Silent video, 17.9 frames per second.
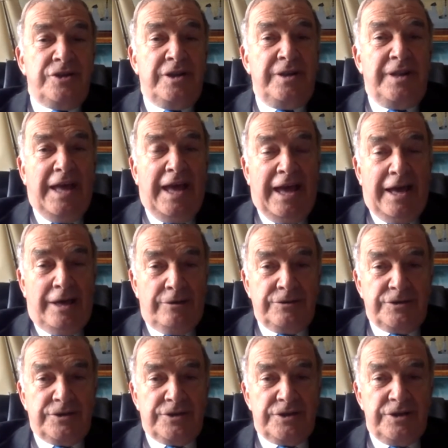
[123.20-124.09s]
in the
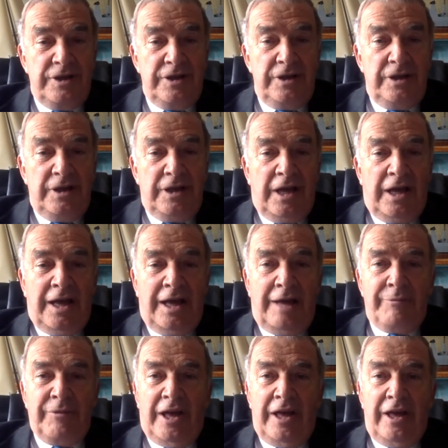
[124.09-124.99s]
House,
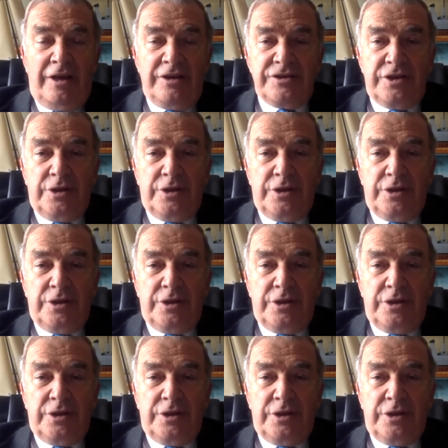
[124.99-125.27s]
are